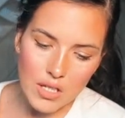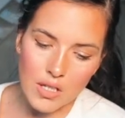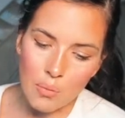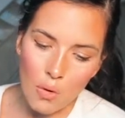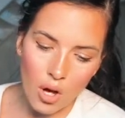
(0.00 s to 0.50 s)

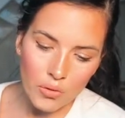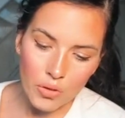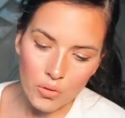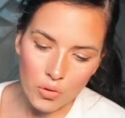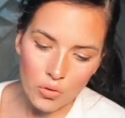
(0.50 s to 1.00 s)
it's a
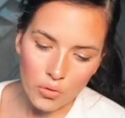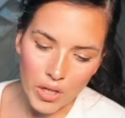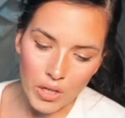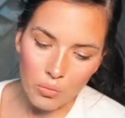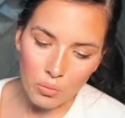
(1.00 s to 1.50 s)
moderate growth
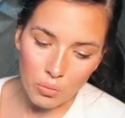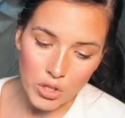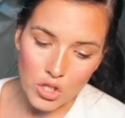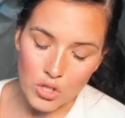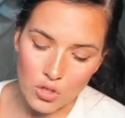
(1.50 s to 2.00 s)
rate,
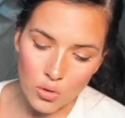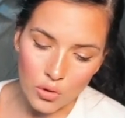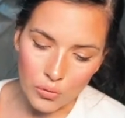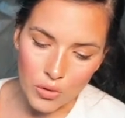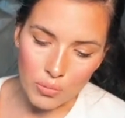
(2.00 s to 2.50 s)
which is 2
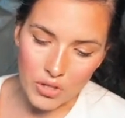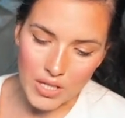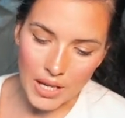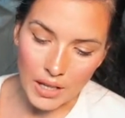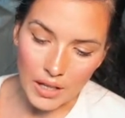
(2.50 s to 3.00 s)
to
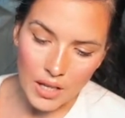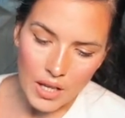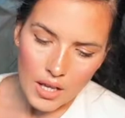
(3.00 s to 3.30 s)
3%.